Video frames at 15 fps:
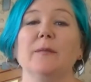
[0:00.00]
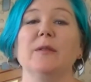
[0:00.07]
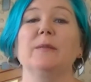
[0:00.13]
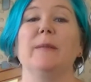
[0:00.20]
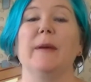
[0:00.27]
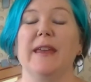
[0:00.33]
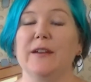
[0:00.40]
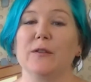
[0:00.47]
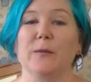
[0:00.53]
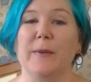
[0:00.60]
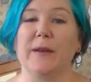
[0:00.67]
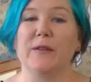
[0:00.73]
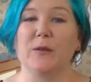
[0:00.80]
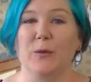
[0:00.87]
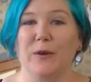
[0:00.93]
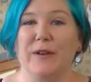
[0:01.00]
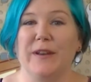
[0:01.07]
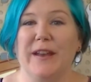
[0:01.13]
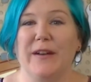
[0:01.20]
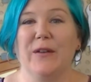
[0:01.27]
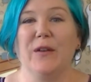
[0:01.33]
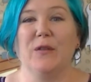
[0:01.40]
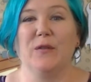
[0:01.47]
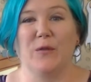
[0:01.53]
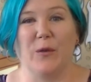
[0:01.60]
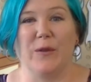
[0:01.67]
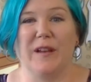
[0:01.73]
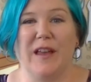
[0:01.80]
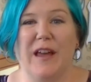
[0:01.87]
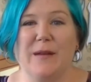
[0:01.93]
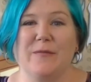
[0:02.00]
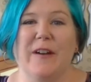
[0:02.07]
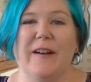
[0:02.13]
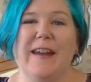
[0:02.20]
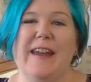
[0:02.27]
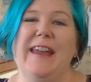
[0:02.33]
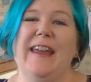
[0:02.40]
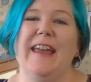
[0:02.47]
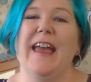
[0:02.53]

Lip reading: Makerspace Coordinator for the library.